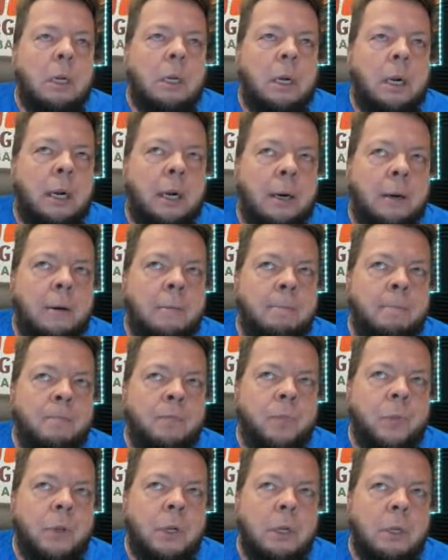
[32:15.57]
um,
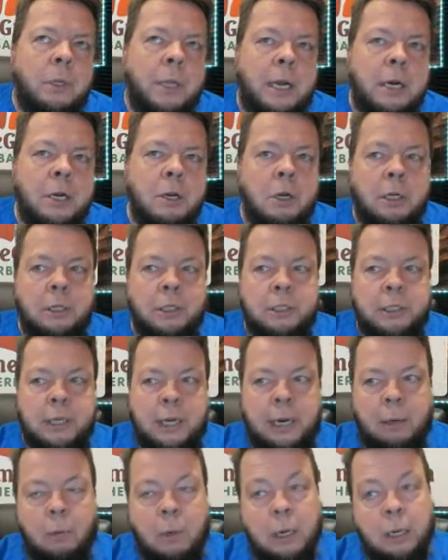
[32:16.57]
then you can
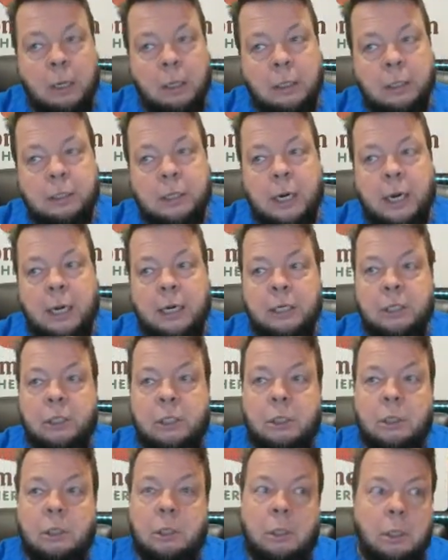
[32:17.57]
say, well, this
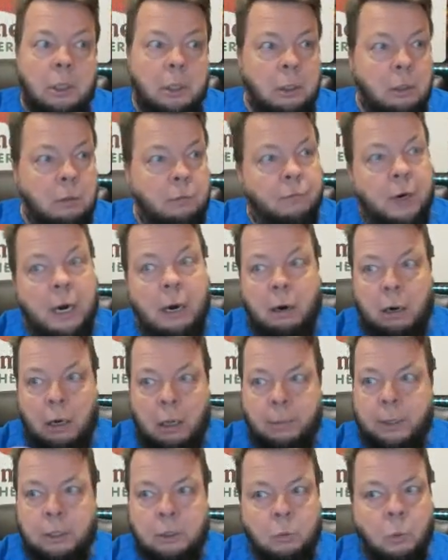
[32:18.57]
guy's fire
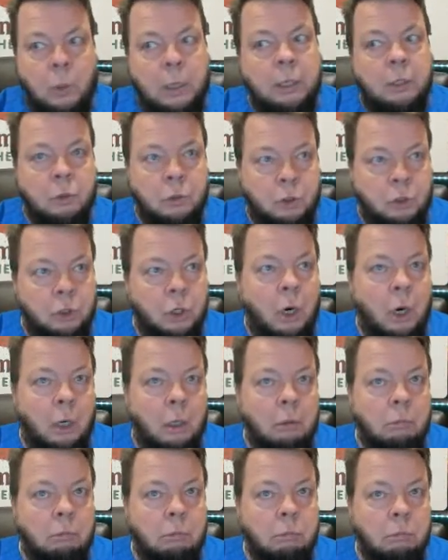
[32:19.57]
element is way too strong.
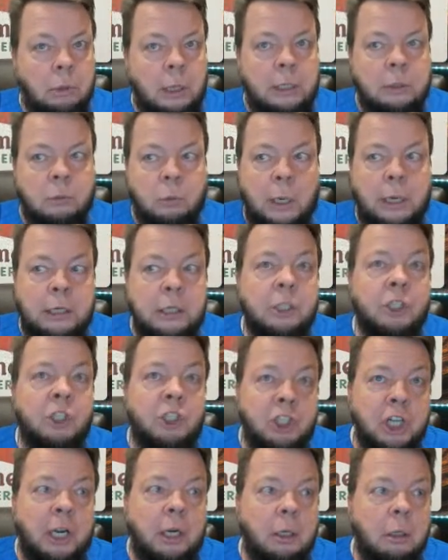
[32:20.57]
That's why he's
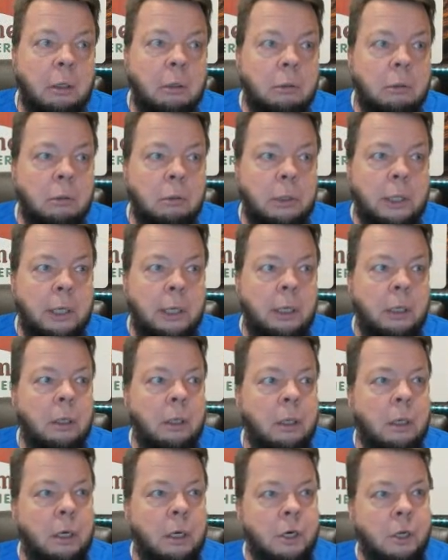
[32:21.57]
sick, okay?
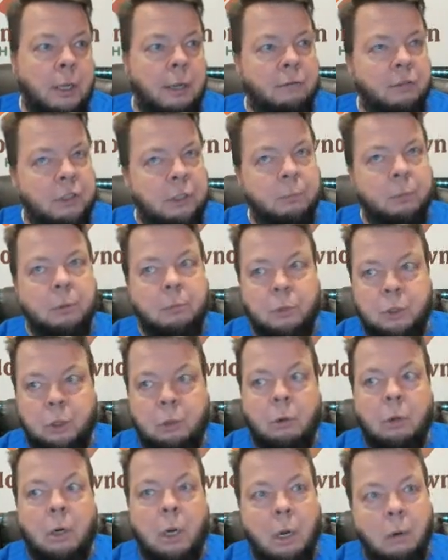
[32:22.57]
And you'll have symptoms that
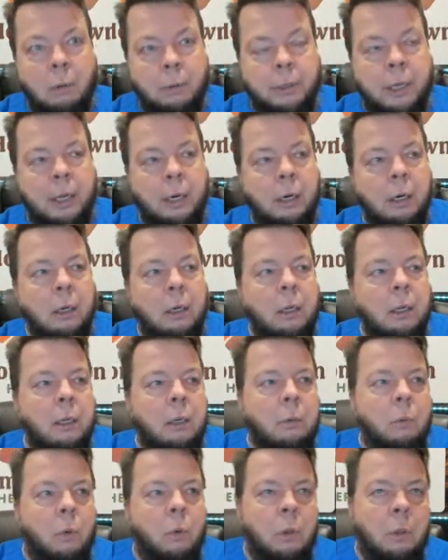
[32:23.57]
go along with that.
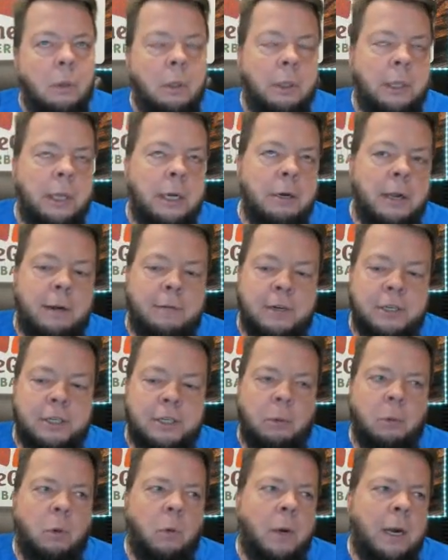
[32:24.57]
Well, then you have to
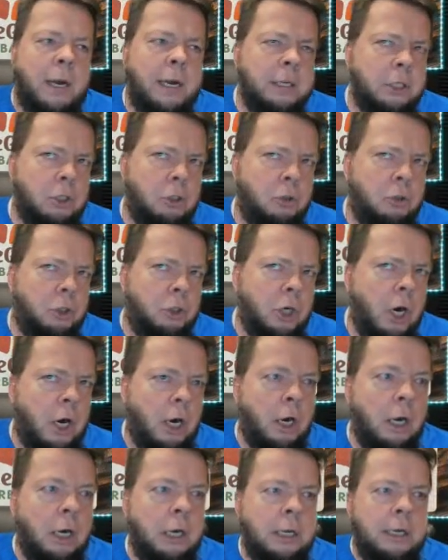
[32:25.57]
say, well, why is it too
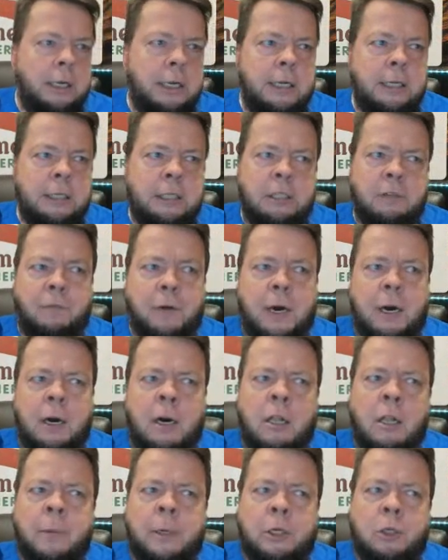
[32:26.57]
strong? Is the fire
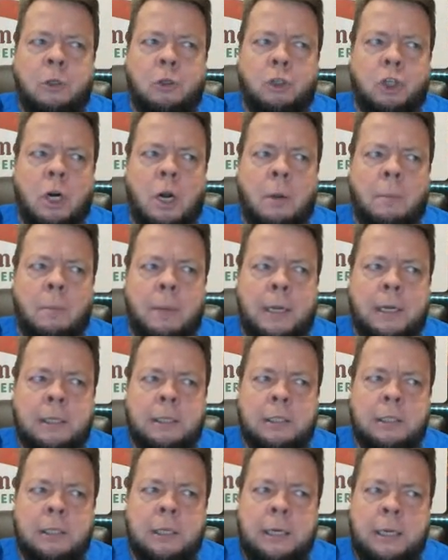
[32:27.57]
element too strong
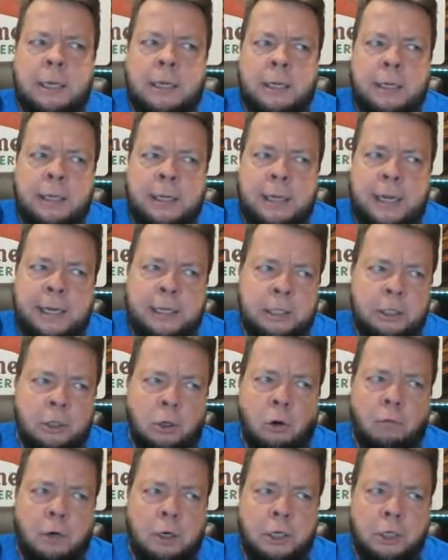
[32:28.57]
because he has an
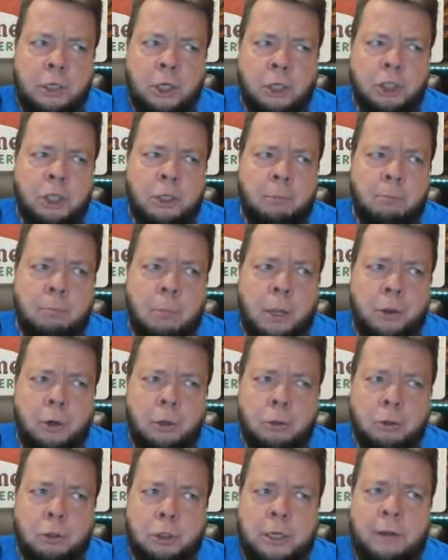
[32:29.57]
overindulgent
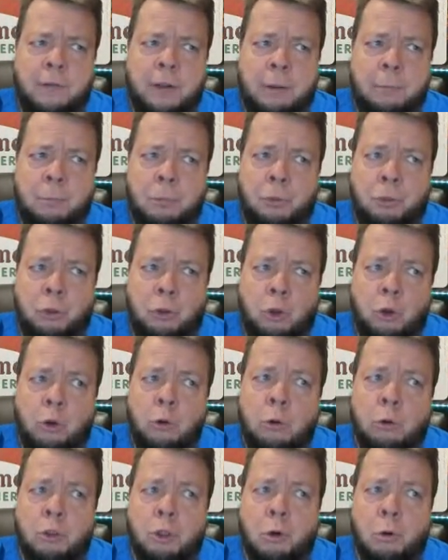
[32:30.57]
mother who's giving him, too,
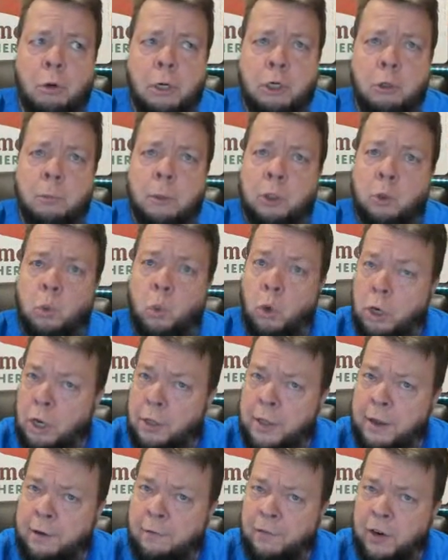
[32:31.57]
who's throwing too much wood
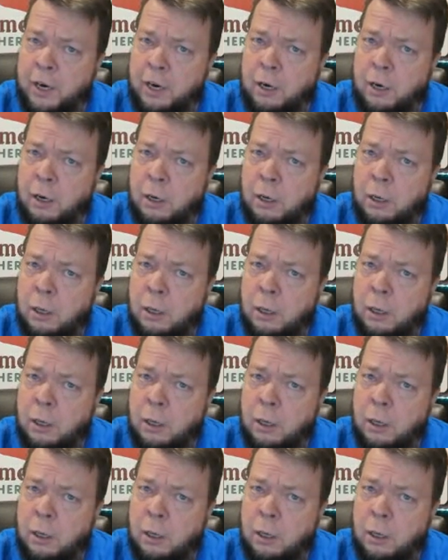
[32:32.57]
on that fire?